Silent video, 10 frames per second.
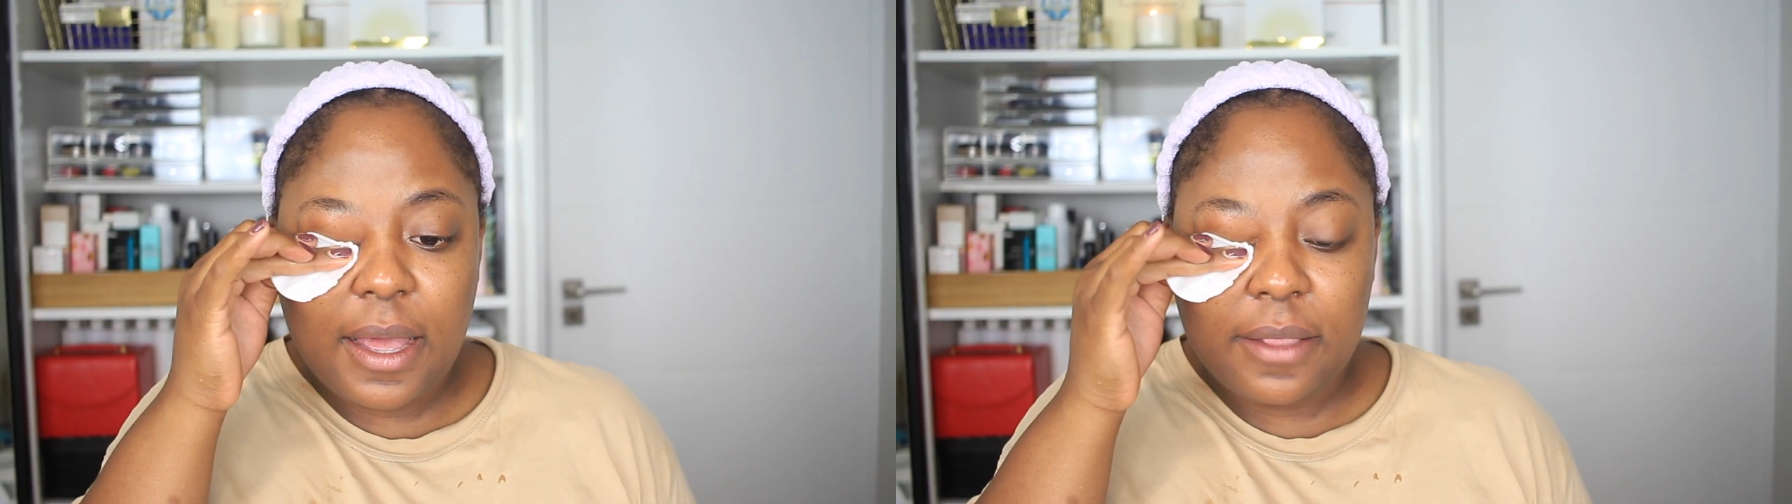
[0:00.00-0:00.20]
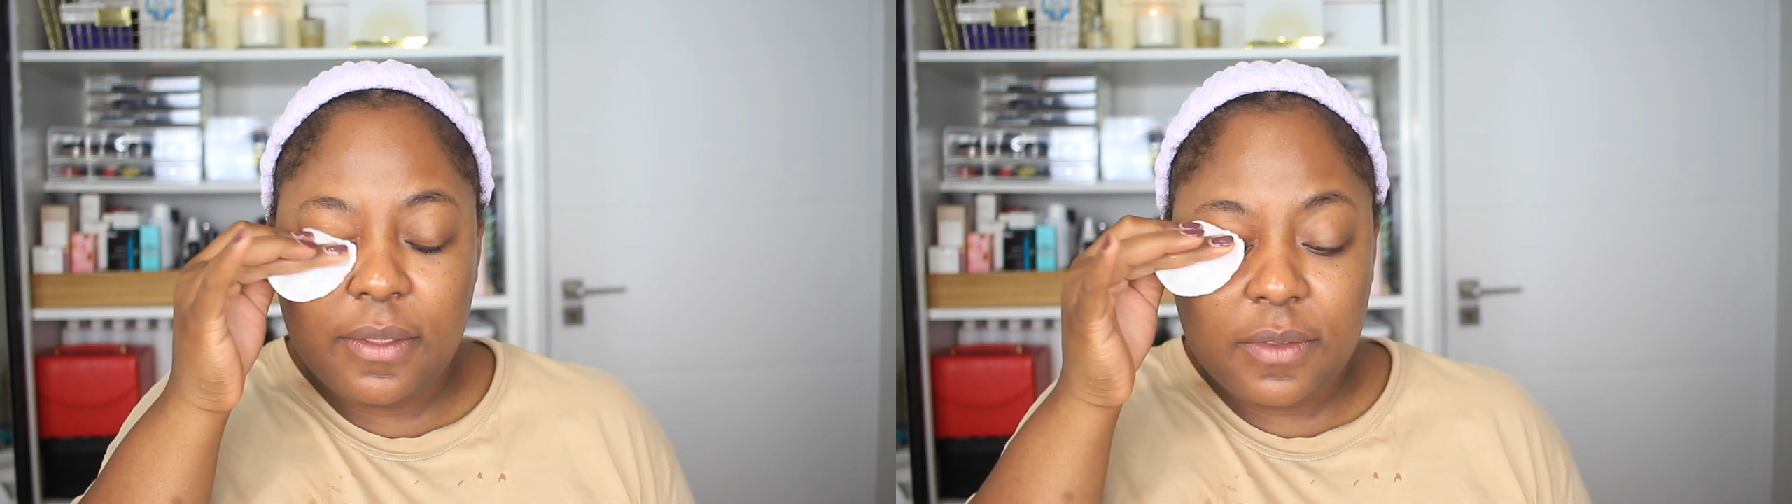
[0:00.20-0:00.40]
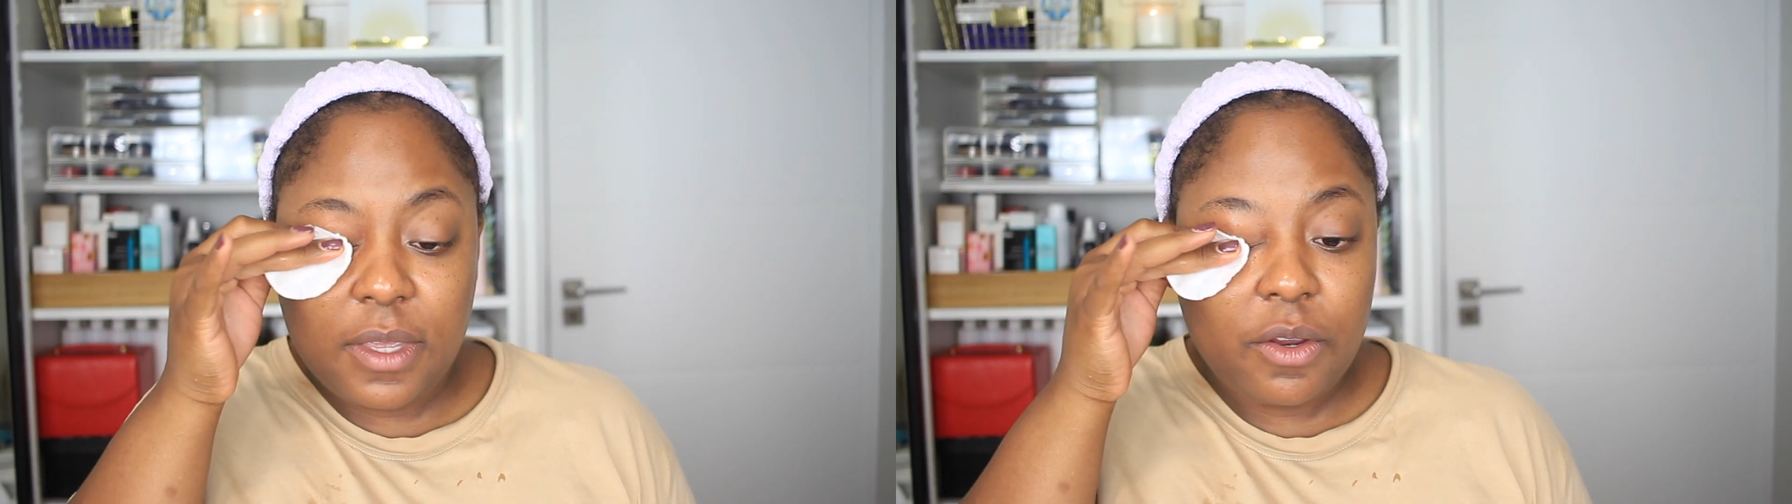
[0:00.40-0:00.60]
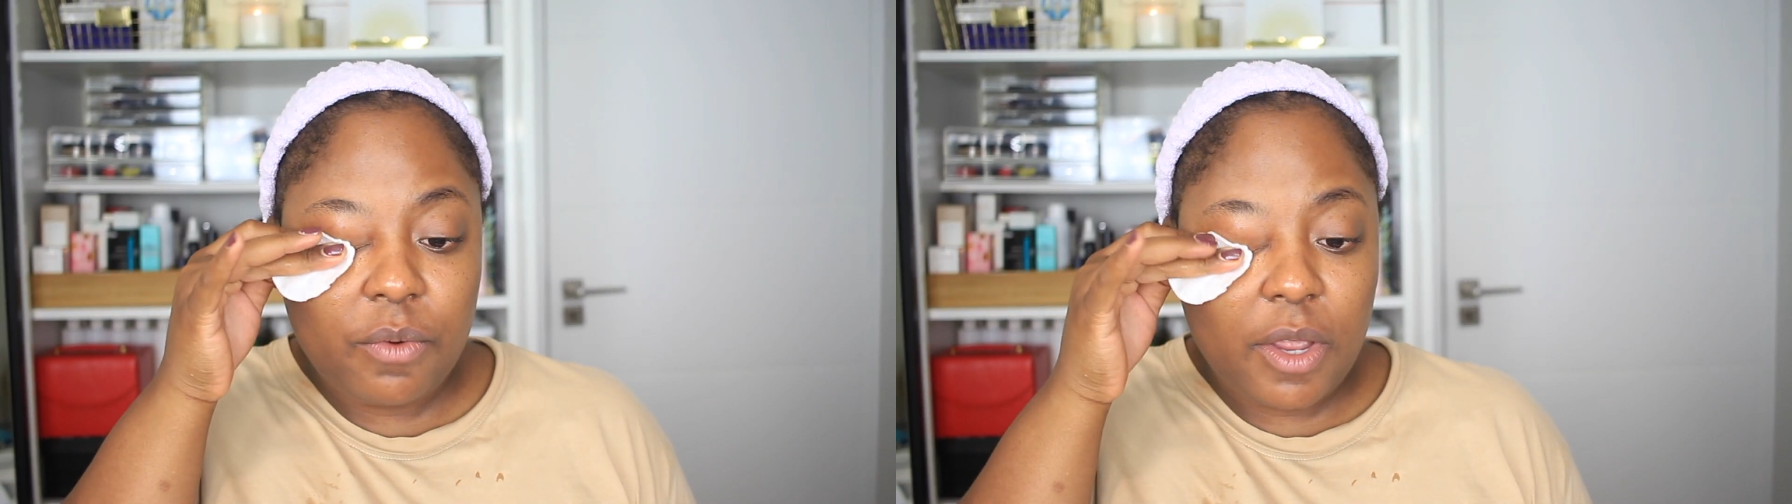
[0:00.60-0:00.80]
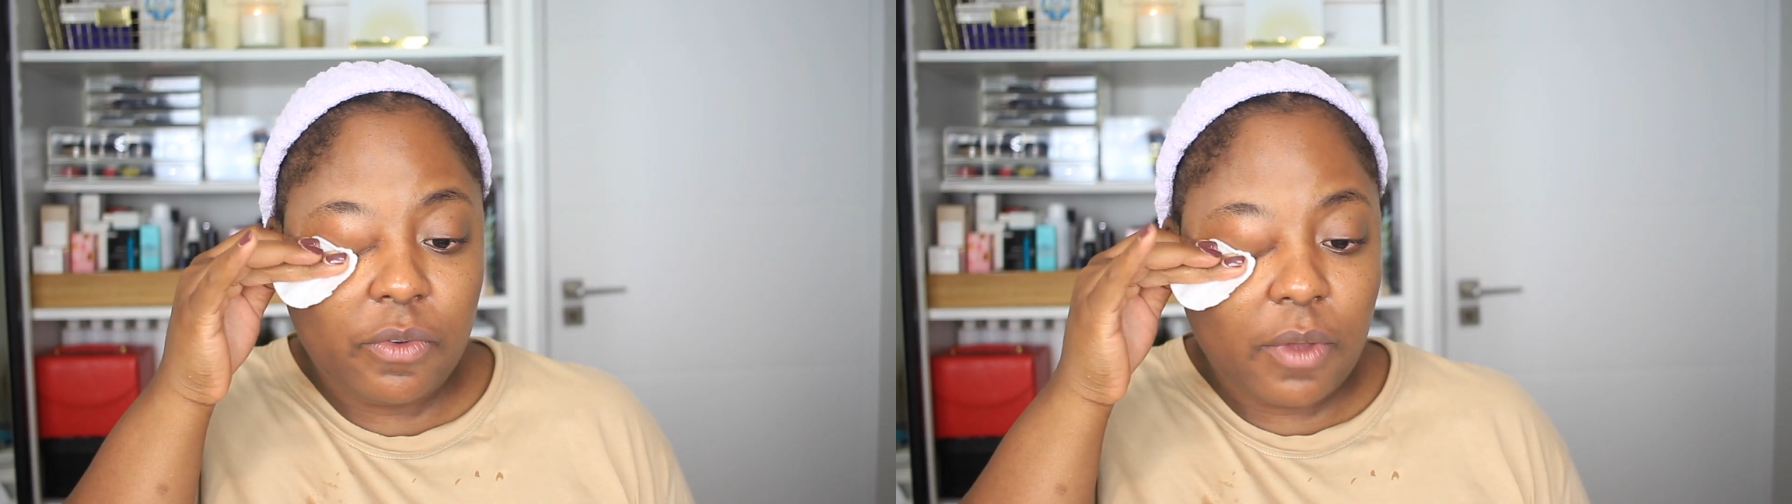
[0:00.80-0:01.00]
at the skin
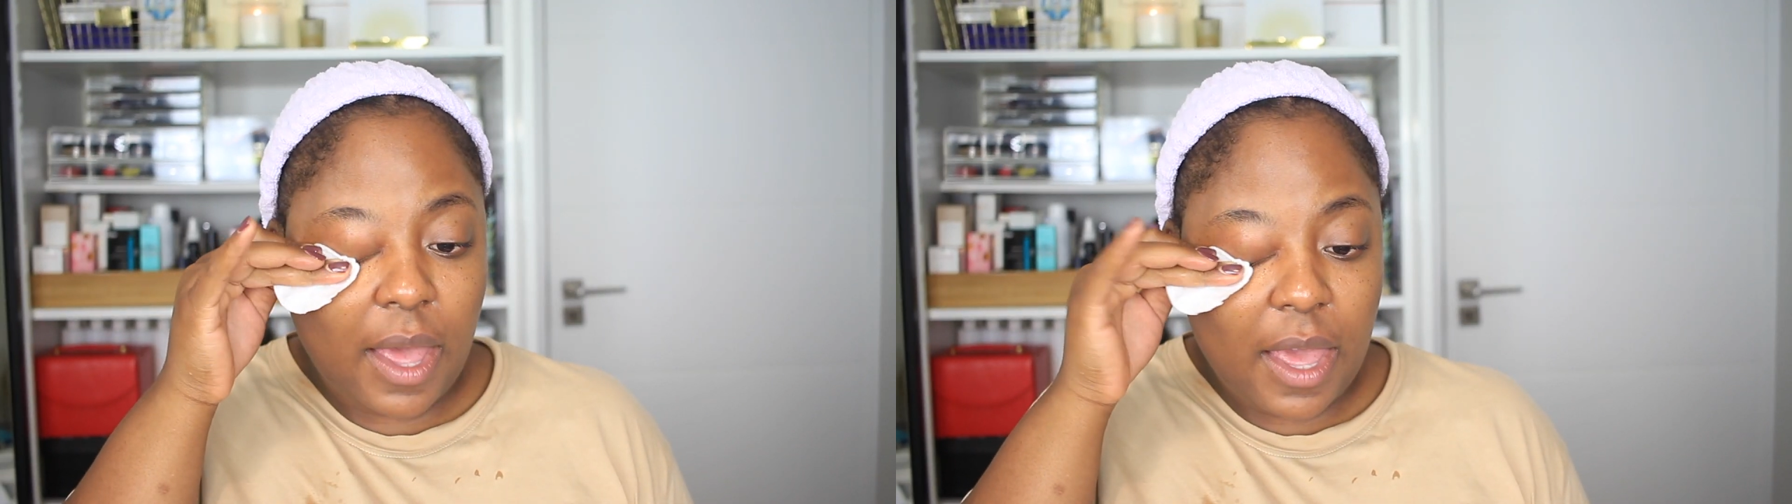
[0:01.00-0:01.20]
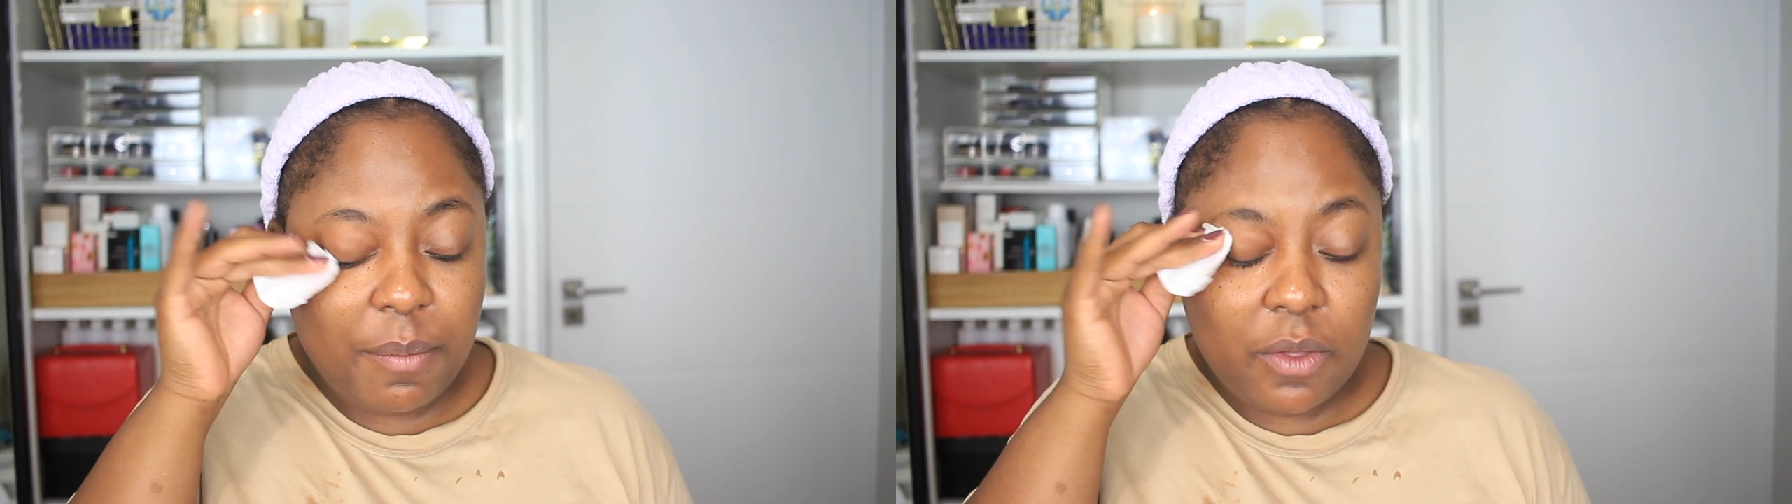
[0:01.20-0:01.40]
around your eye,